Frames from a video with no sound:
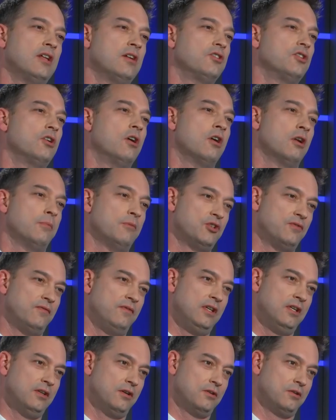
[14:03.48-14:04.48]
an autonomous
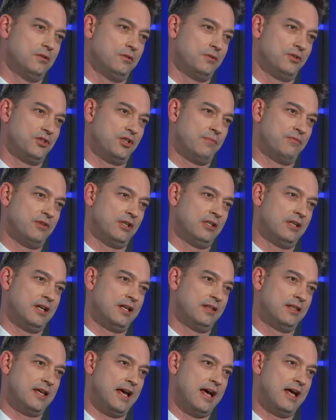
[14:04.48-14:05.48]
vehicle or something
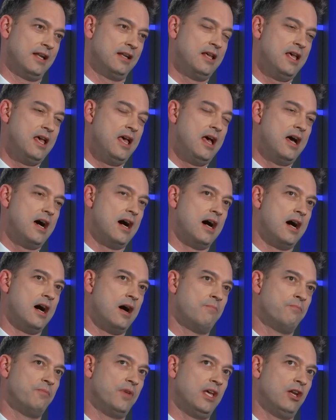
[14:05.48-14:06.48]
like that,
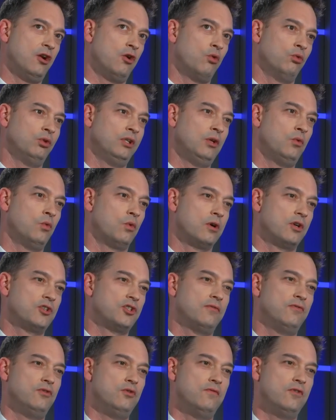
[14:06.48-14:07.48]
it only
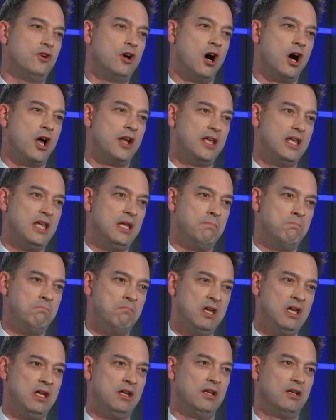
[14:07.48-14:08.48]
works if you've got
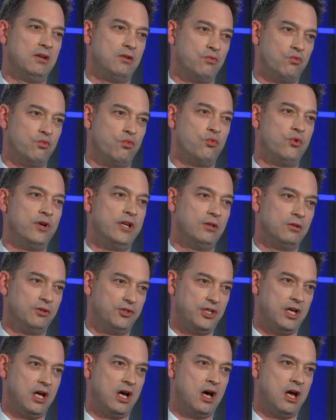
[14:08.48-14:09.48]
immediate,
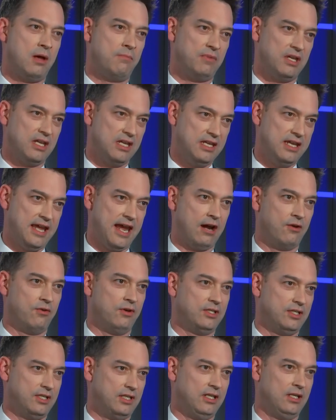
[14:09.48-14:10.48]
real-time,
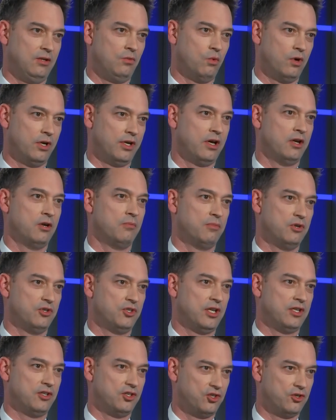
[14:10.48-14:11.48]
guaranteed
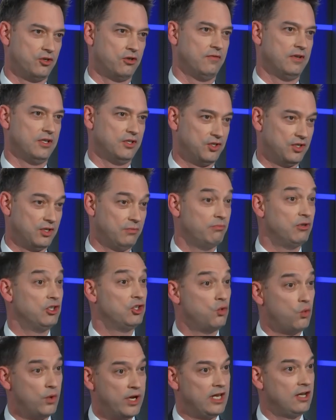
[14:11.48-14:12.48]
100% service
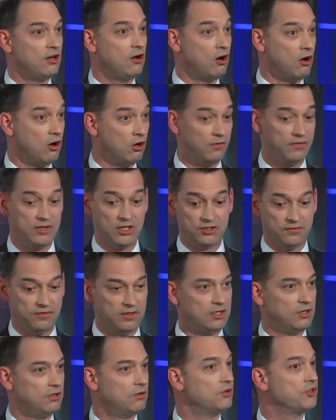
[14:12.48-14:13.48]
between all of these
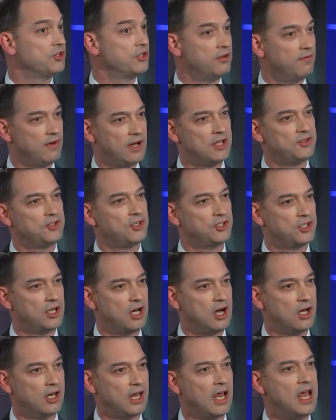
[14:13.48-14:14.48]
vehicles and devices
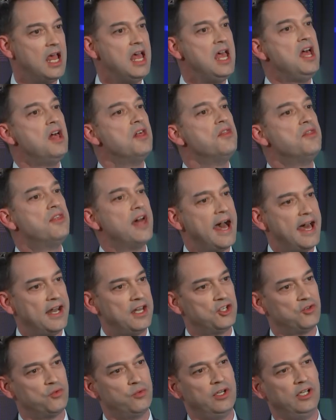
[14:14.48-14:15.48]
talking. That
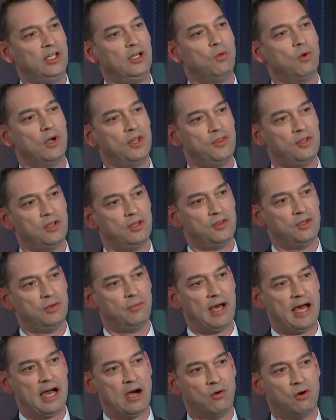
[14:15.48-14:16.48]
is really what the
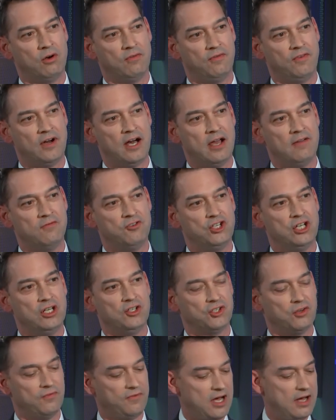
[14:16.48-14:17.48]
power power of 5G.
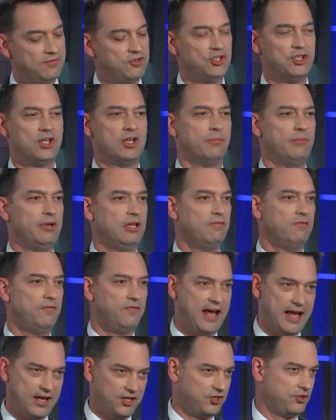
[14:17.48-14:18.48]
So 5G is going to be
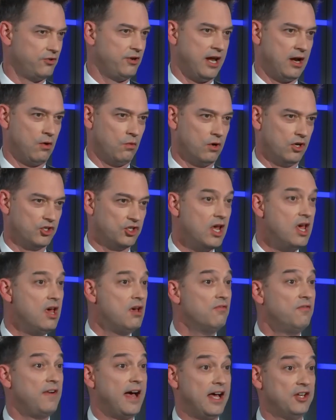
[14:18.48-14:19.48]
faster networks,
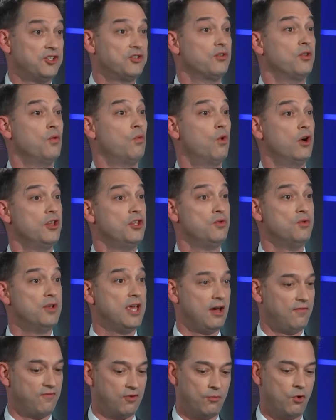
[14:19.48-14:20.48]
faster than what you
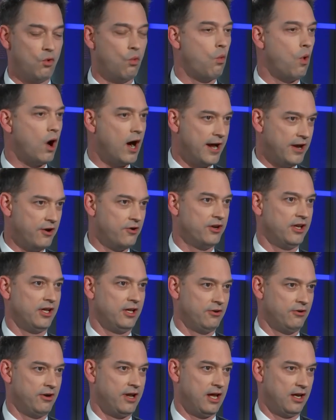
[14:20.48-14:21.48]
get from a wired
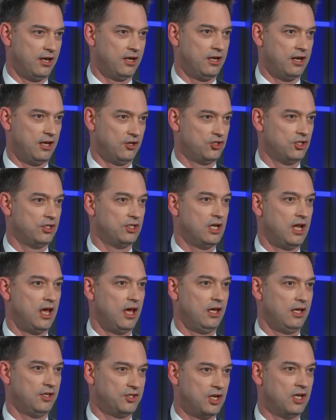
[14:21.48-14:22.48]
internet connection
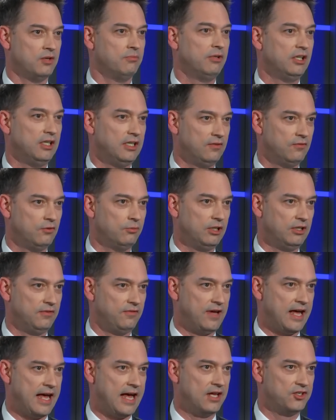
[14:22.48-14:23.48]
today. It's unbelievably
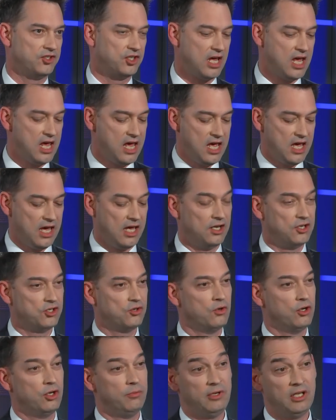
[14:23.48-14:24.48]
fast. It is
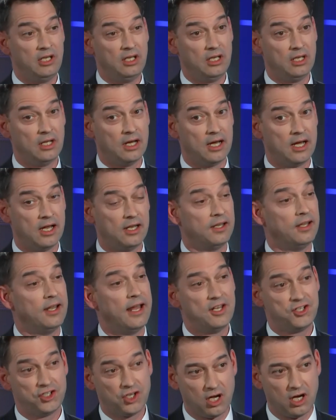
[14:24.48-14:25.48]
going to be
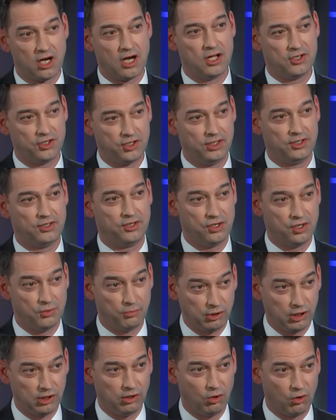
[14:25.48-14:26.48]
less costly to
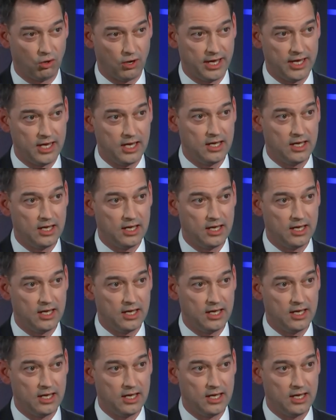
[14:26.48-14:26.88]
deploy